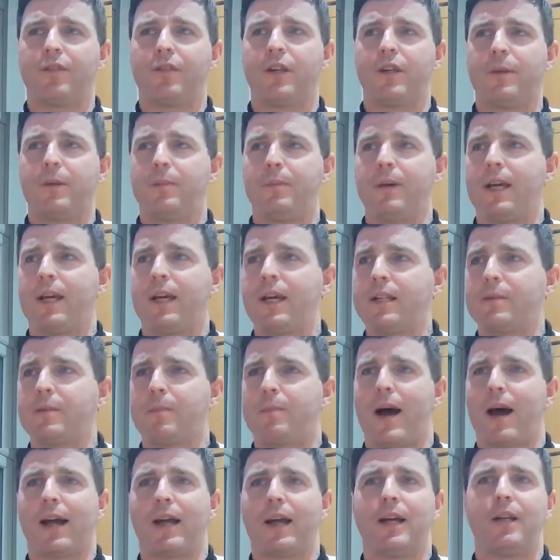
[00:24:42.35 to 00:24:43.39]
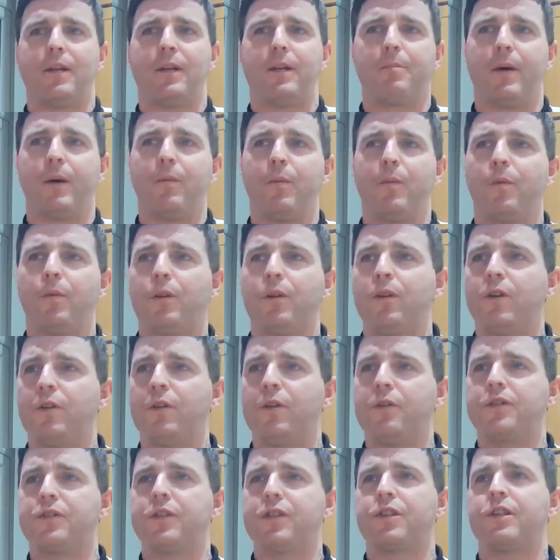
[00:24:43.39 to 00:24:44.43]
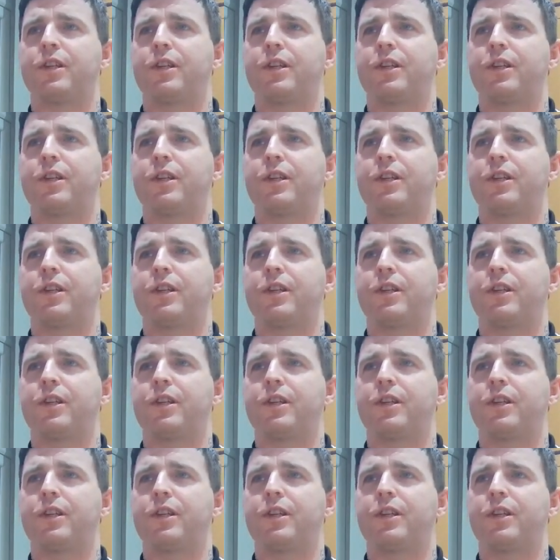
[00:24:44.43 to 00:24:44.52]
Obviously, he'd be eased back in, but would love to